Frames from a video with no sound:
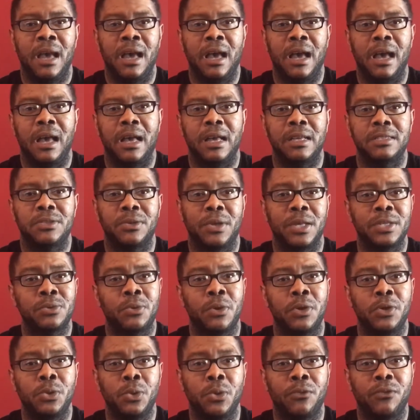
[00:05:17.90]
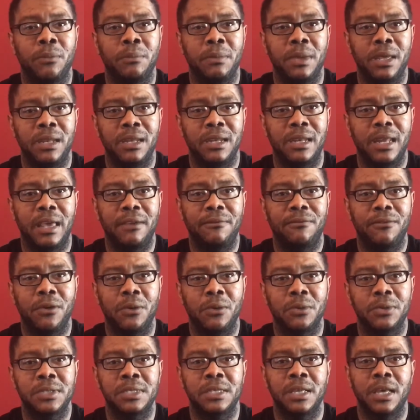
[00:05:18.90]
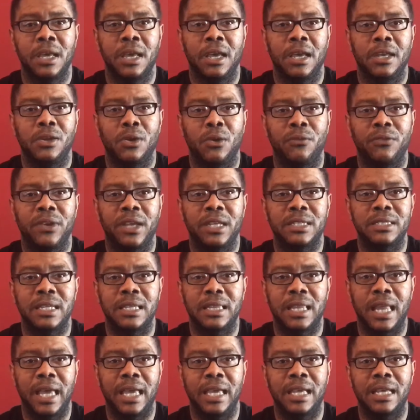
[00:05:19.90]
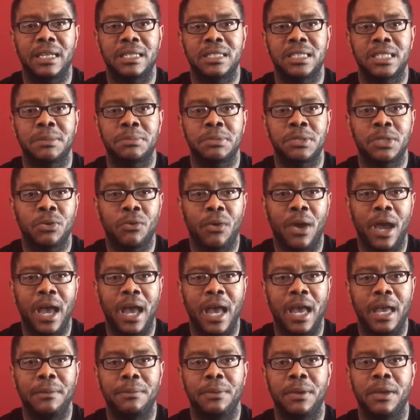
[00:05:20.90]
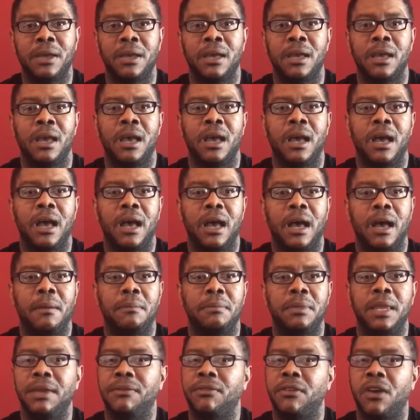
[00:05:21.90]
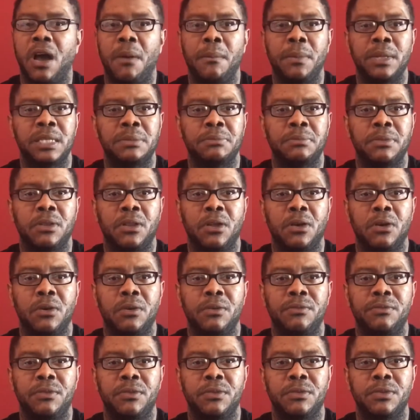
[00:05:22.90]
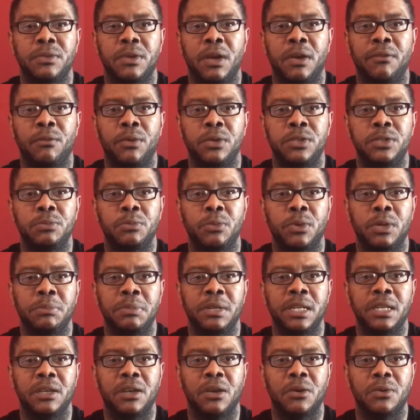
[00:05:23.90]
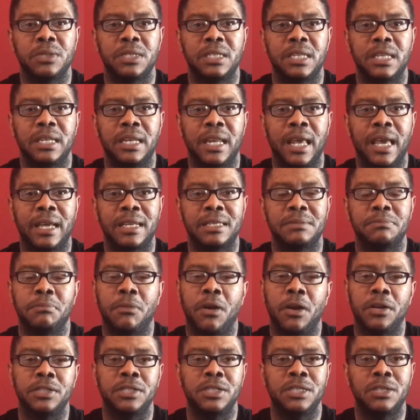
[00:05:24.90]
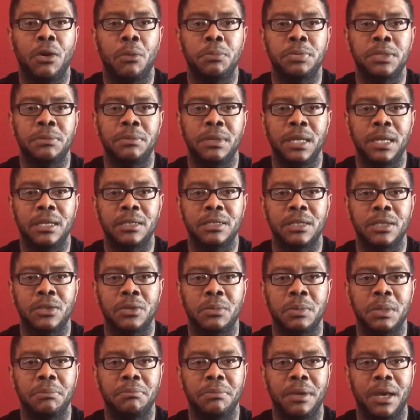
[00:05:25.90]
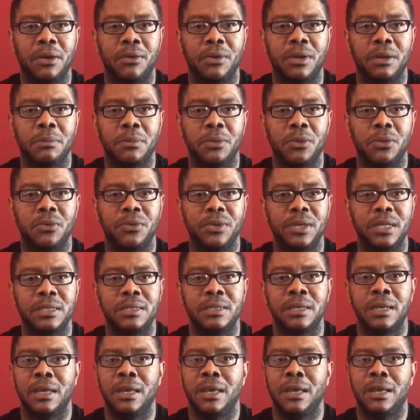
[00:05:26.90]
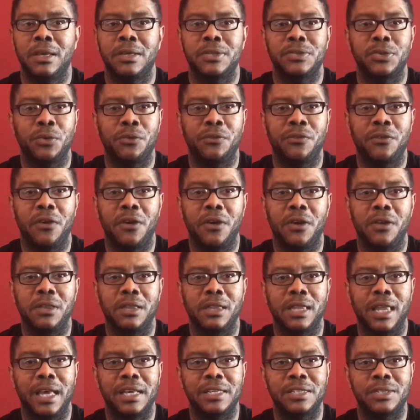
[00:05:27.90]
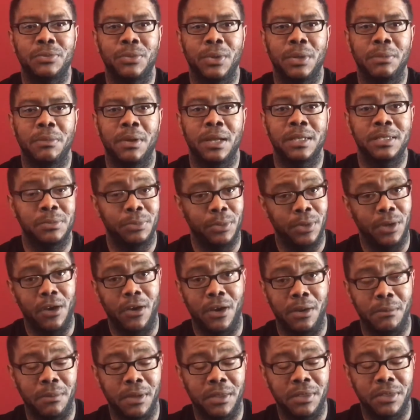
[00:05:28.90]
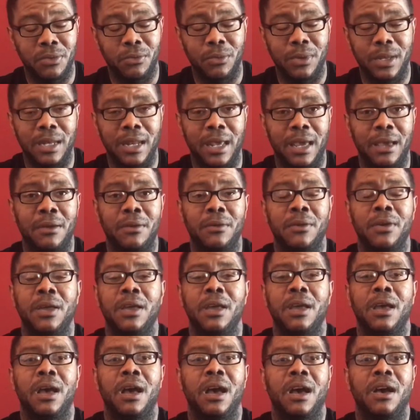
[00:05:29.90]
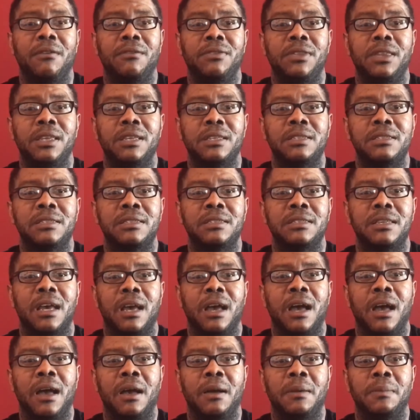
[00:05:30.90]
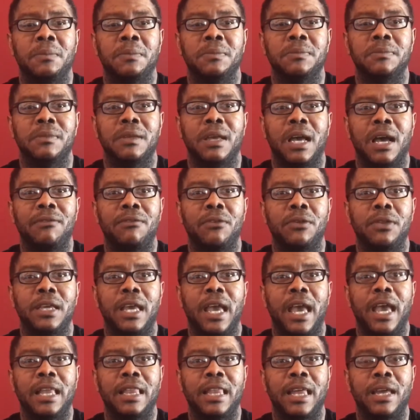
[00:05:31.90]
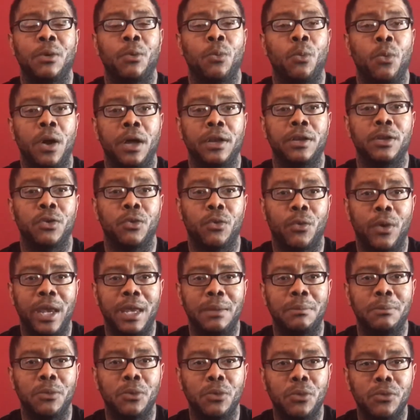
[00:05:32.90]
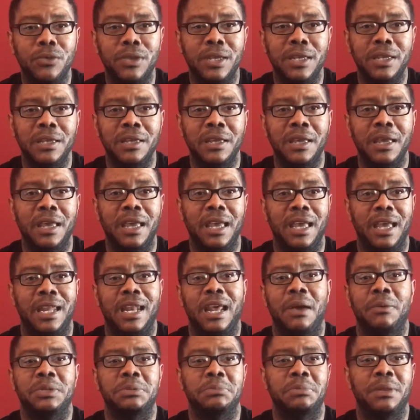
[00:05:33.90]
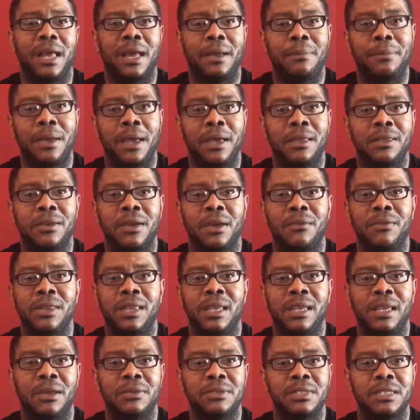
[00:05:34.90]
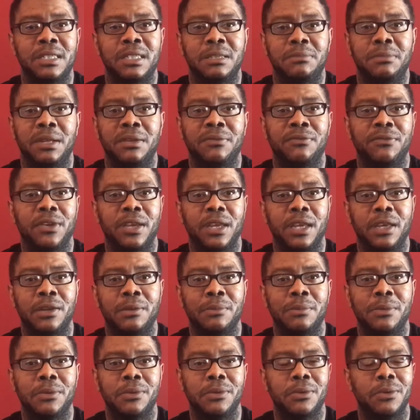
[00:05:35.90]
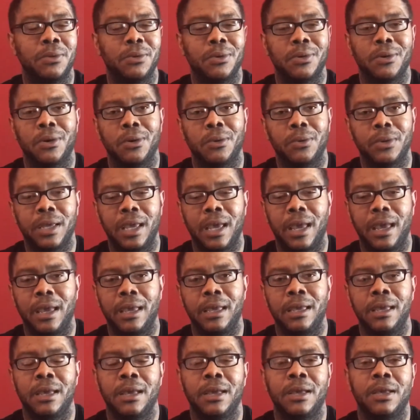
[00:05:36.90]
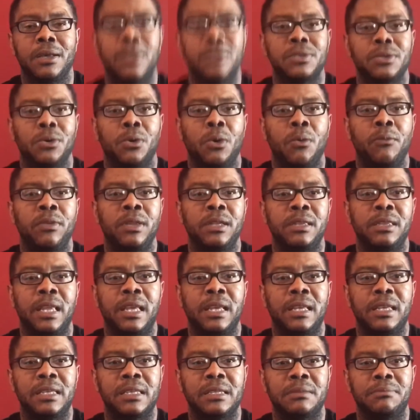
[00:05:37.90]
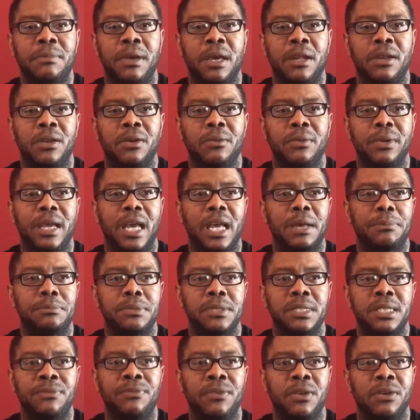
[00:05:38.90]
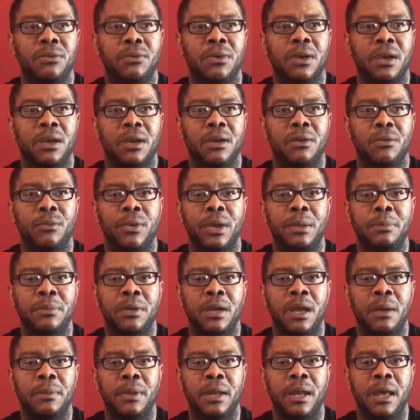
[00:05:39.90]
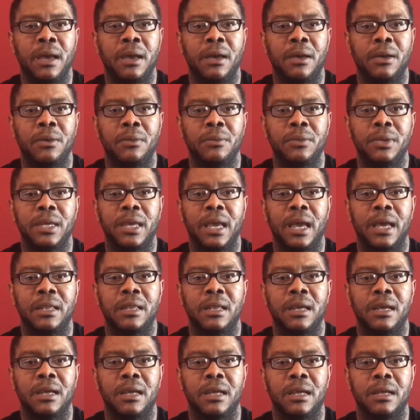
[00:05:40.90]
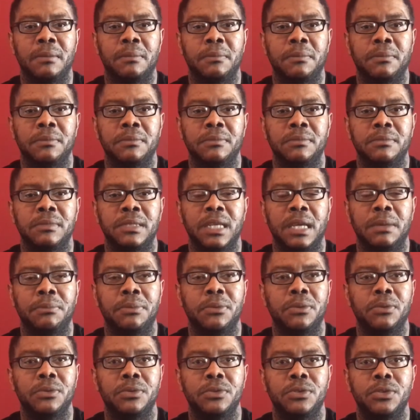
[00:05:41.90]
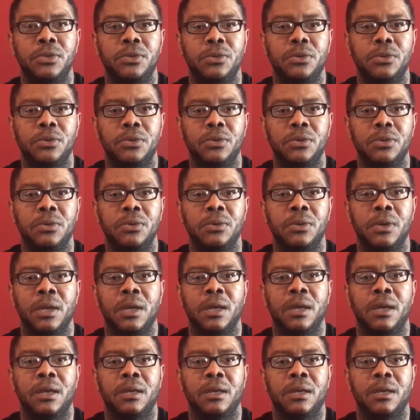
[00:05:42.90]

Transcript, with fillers: Uh, so that's going to do it for me today, folks. Don't forget to like, subscribe, um, leave comments below if you, of what you want me to go see next. March hopefully is a little bit better in the movies so far the last three months we are in month three now of this um, i've only had like one great movie and that was black panther everything else has either been forgettable or okay so hopefully things get better we got pacific uh, rim coming out we got um, deadpool 2